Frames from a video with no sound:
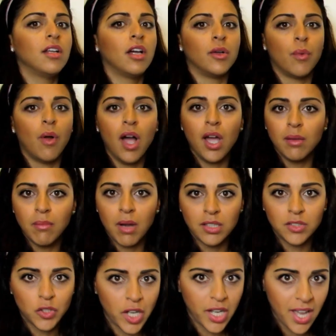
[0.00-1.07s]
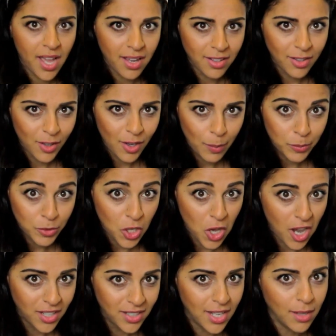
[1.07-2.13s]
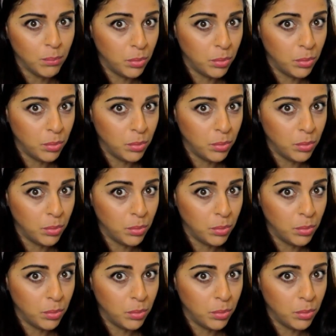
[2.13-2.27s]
I write my triangle upside and